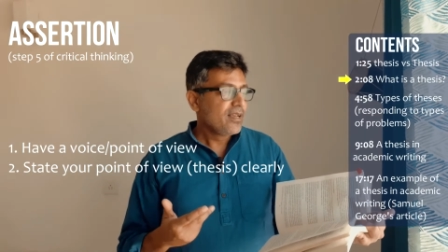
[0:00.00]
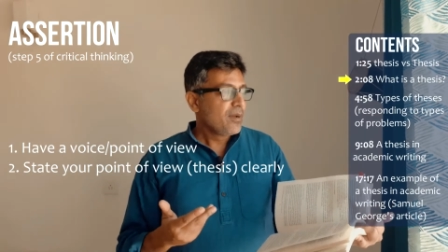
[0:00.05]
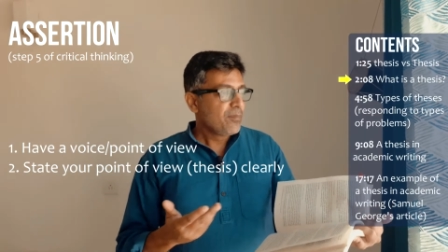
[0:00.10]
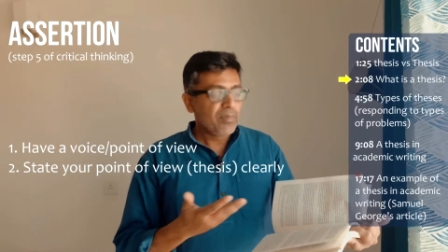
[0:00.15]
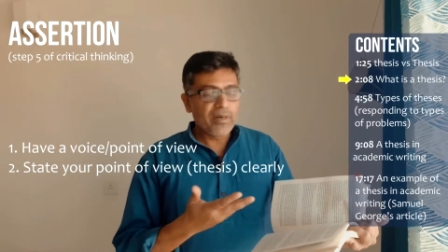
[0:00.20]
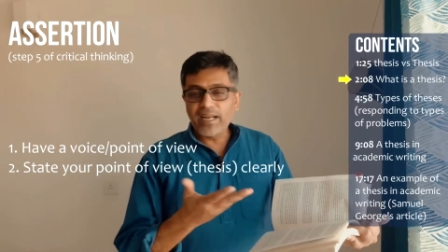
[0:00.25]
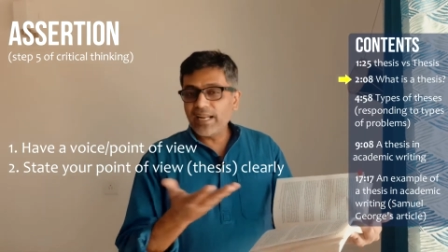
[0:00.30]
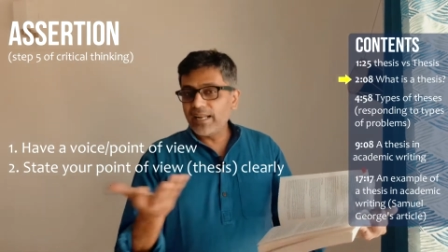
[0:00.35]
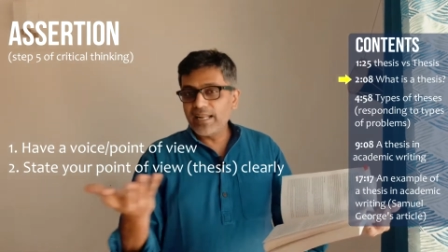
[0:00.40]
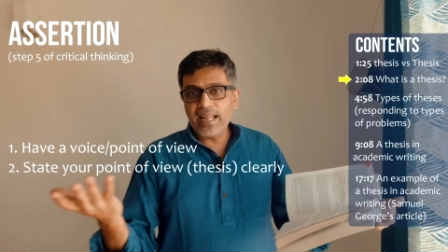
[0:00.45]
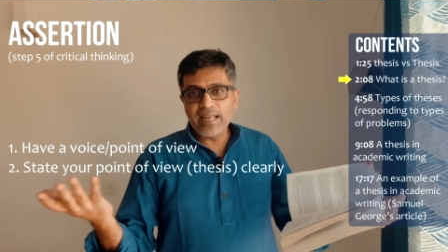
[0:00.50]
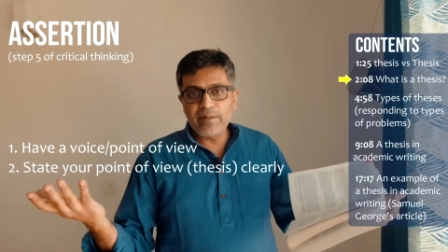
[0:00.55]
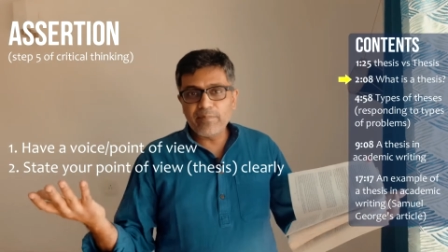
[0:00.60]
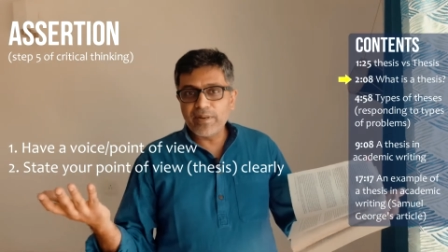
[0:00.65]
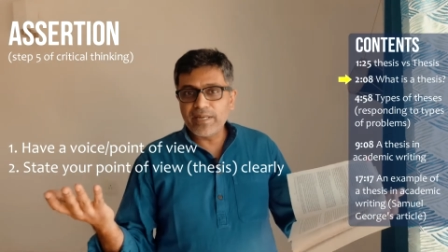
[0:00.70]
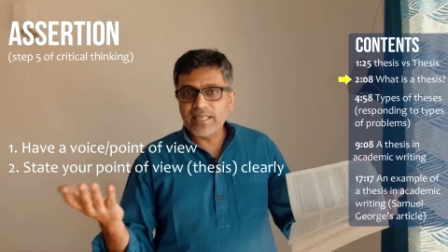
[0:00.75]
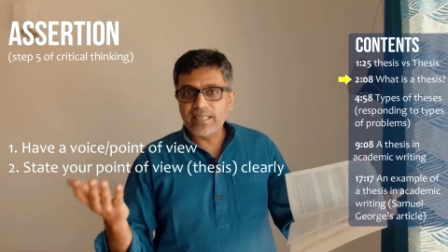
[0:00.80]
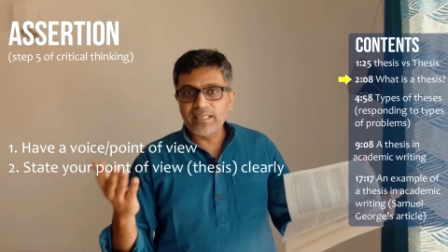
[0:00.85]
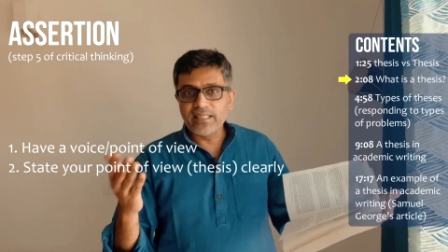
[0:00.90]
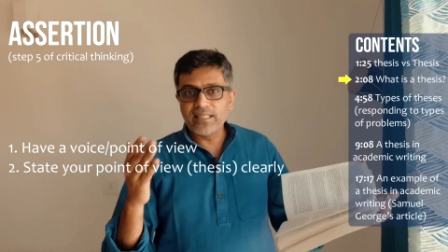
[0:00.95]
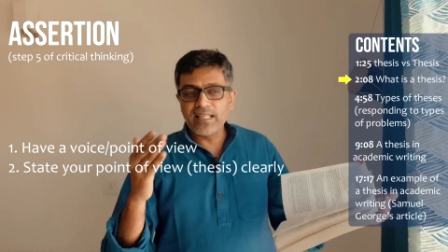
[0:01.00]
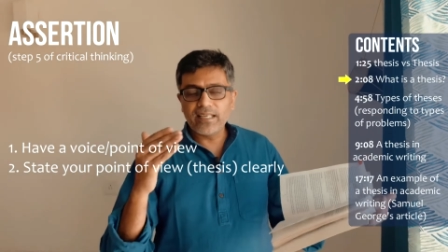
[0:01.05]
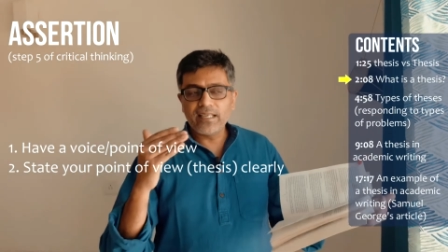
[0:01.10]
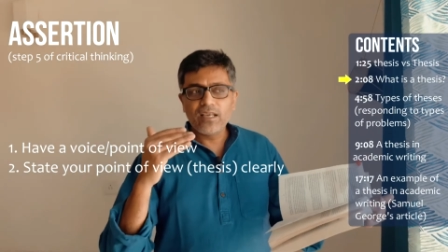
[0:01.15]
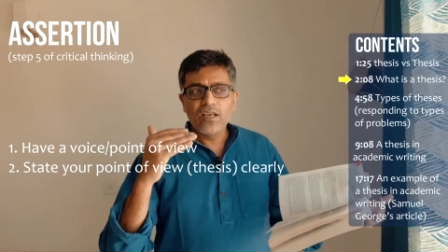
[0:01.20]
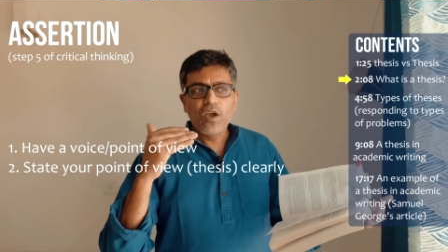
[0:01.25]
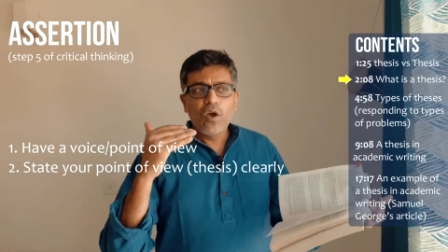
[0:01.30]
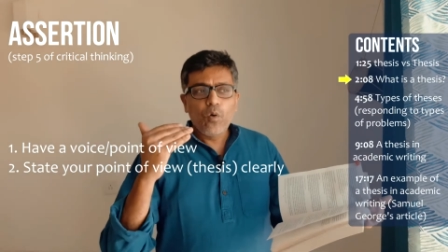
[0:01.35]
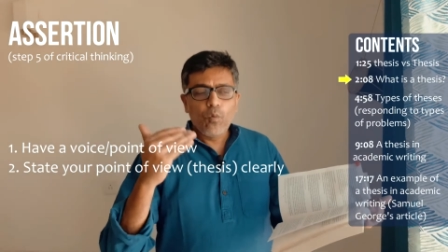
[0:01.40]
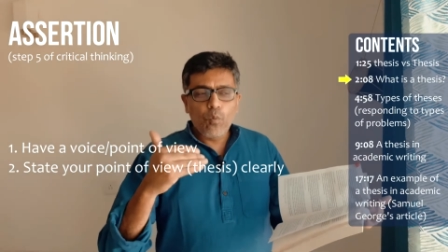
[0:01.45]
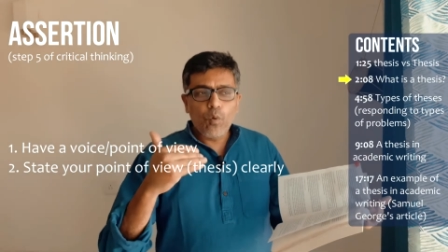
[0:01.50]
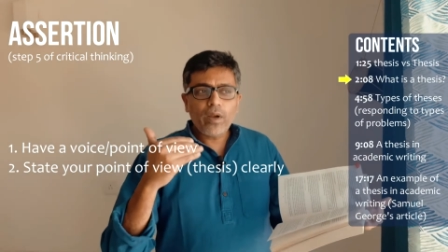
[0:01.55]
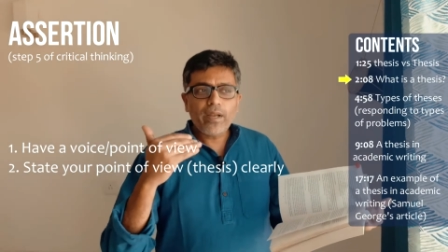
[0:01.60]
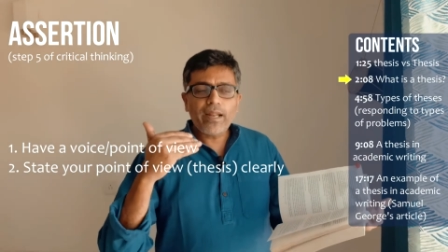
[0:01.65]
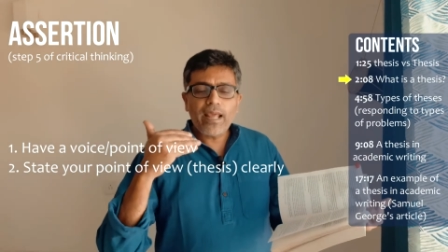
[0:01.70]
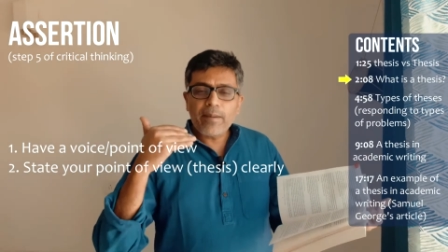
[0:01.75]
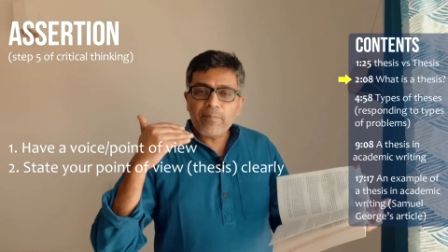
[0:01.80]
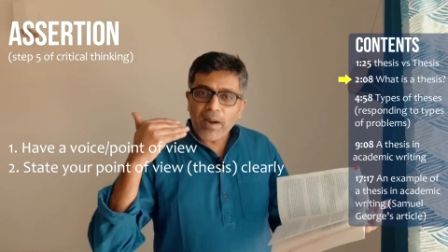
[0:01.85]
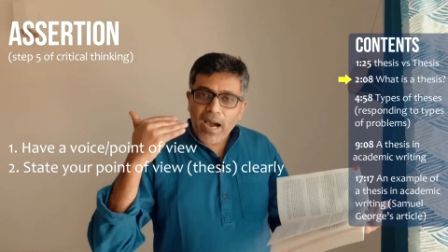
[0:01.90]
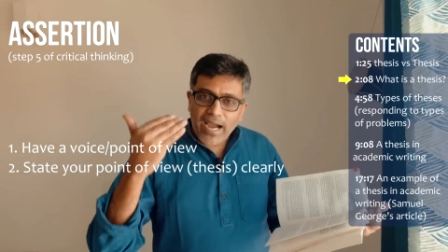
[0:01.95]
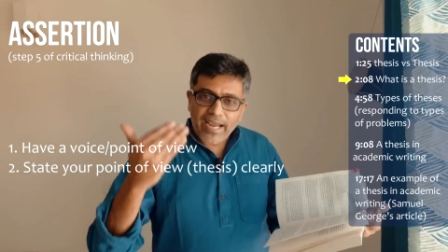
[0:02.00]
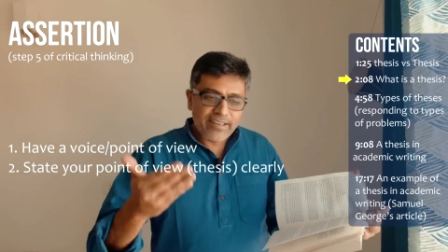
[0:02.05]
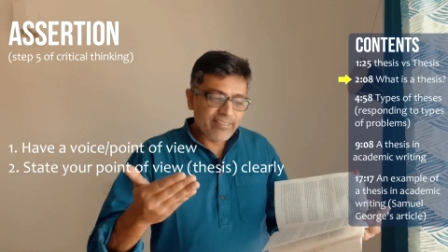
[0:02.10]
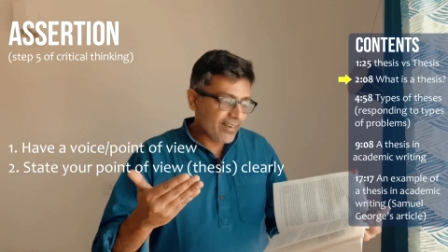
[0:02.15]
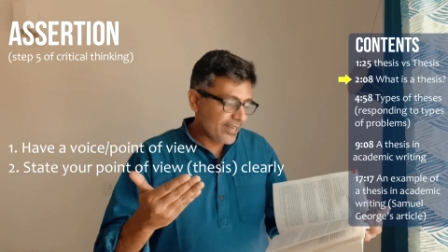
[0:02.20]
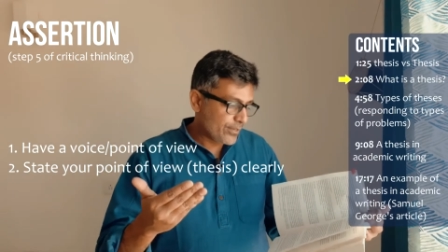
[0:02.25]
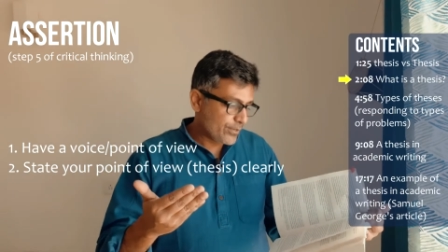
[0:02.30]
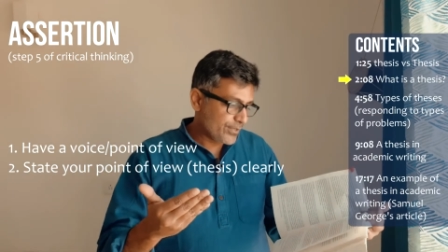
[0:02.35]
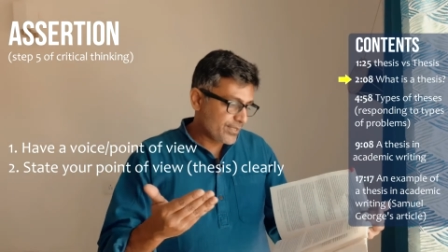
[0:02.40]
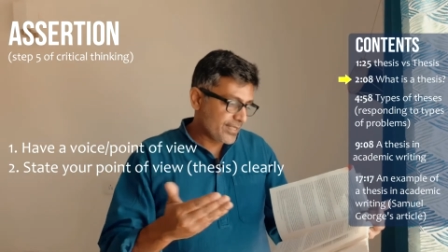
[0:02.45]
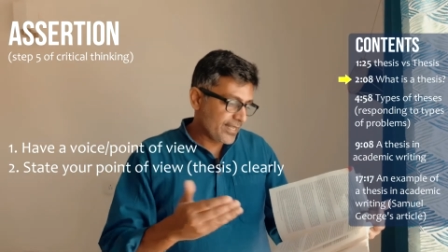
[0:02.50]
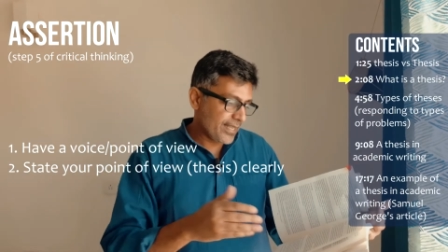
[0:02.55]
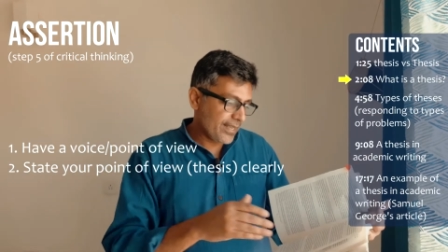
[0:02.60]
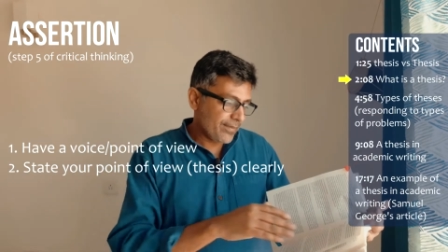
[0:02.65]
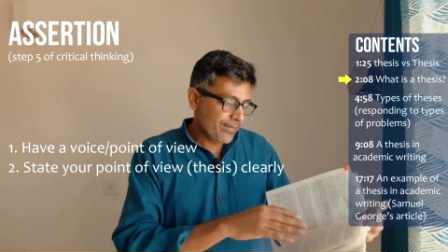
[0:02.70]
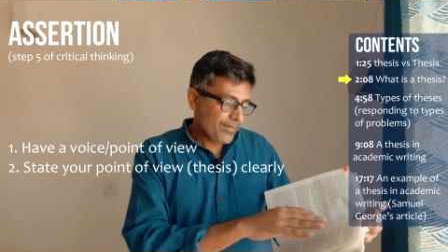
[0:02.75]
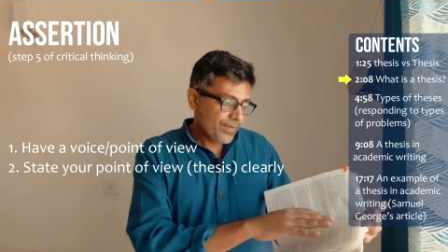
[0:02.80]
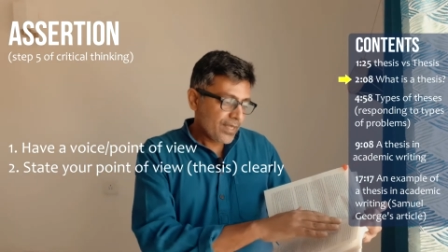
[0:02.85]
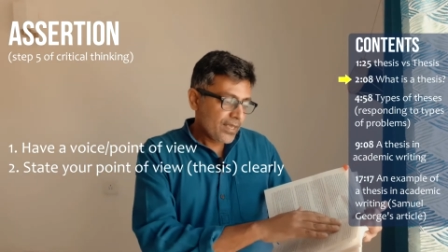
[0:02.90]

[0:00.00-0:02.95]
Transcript: But anybody, like, what am I trying to say?